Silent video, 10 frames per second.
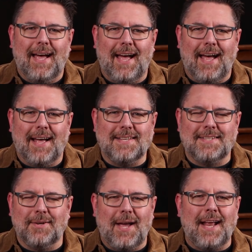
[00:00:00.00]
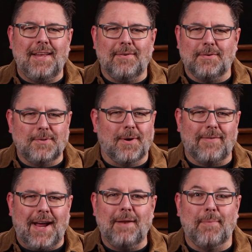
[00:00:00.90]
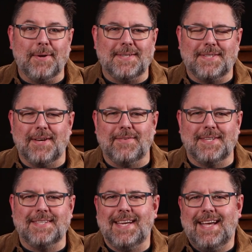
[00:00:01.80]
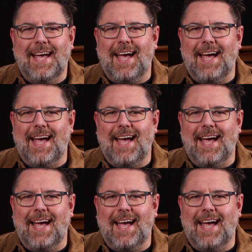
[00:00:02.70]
to one of our in-person services.